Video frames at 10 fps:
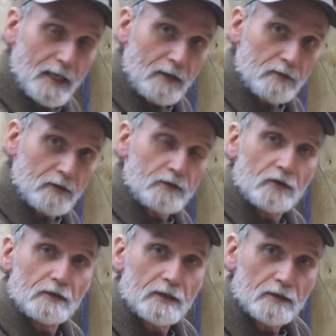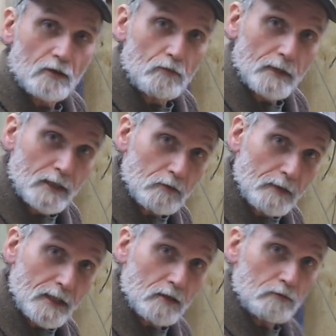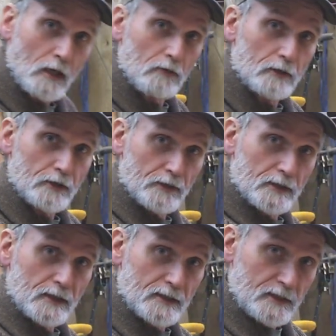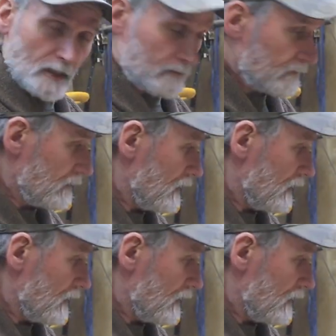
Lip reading: down so there's no wiggle while we're drilling stuff.